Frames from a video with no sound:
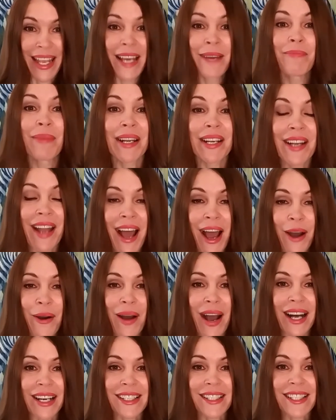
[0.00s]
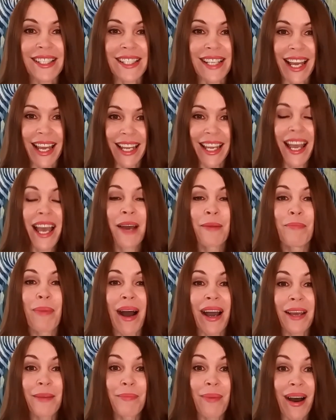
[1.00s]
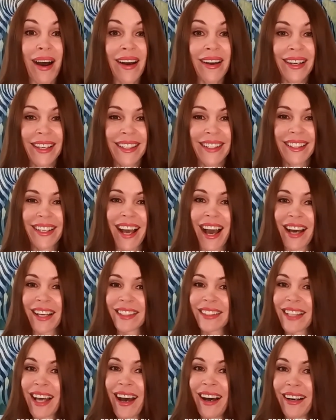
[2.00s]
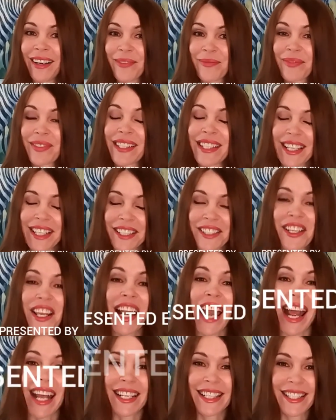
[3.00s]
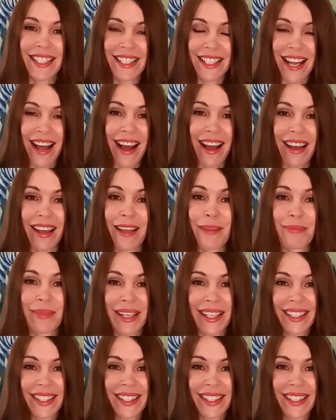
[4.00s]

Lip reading: But now I'll say bye-bye, atā, till the next time.